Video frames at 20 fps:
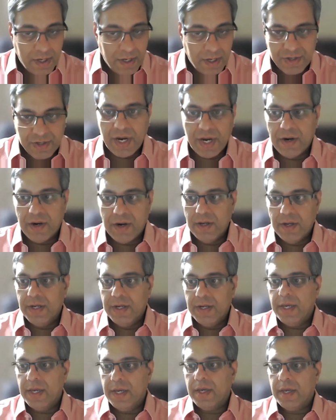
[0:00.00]
share
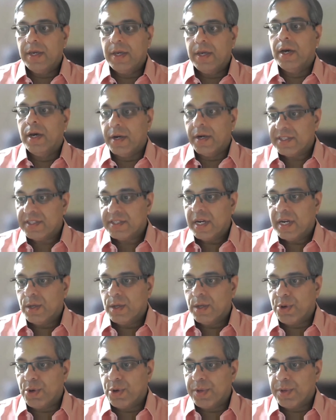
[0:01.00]
learning, understand
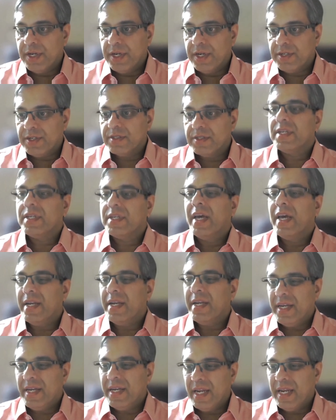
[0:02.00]
our populations,
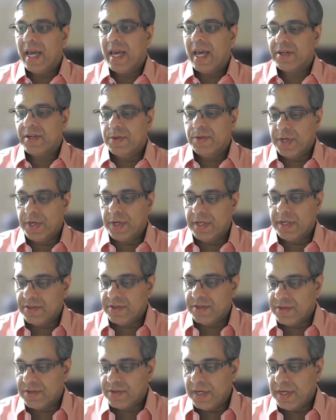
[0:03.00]
and take action where
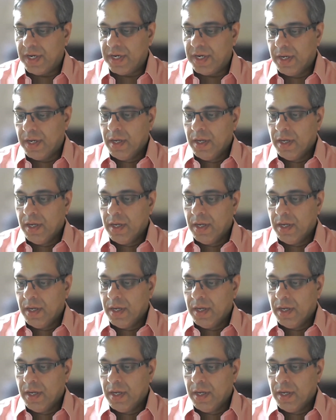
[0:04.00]
necessary.